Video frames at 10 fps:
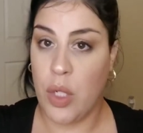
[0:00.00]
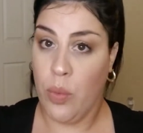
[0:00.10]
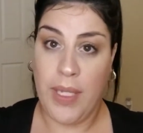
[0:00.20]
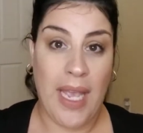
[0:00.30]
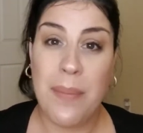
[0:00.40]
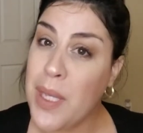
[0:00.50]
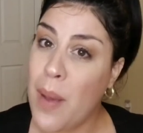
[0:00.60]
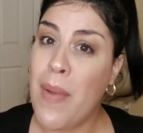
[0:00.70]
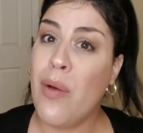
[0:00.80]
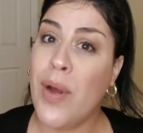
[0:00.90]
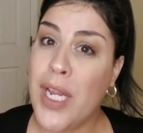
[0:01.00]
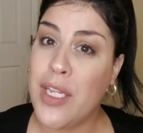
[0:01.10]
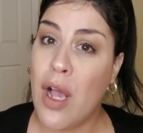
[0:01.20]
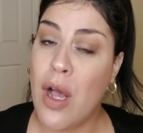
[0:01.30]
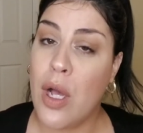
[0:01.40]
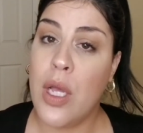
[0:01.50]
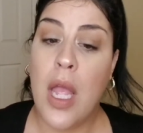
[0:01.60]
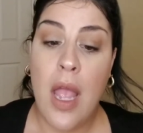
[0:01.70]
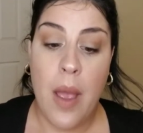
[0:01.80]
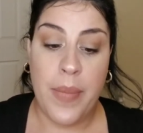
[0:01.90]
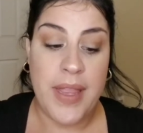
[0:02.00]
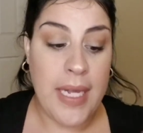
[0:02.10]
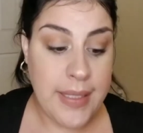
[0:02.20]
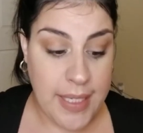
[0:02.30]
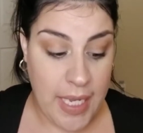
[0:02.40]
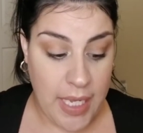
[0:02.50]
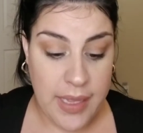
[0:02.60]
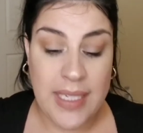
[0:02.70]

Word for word: Don't get me on my rant, y'all. But that's it.